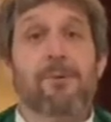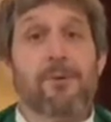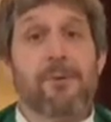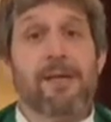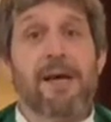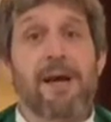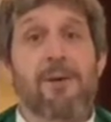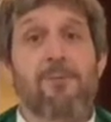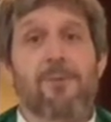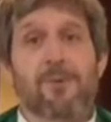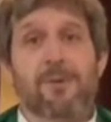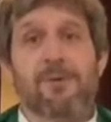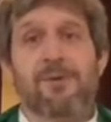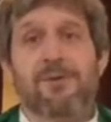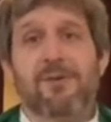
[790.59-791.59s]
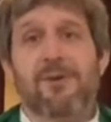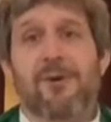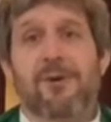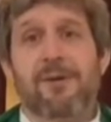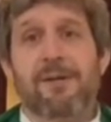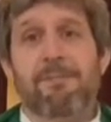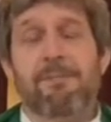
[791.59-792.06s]
or now we're going to
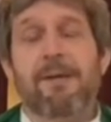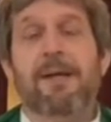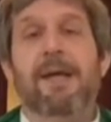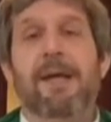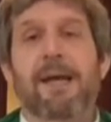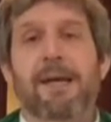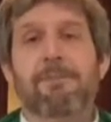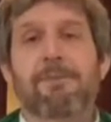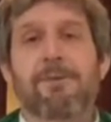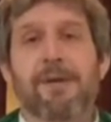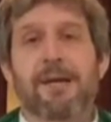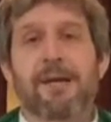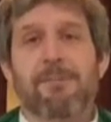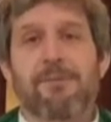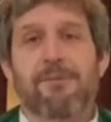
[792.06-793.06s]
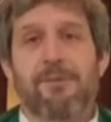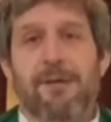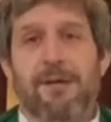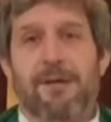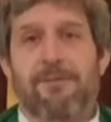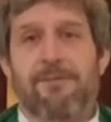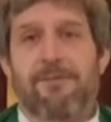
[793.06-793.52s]
call him Abraham's life.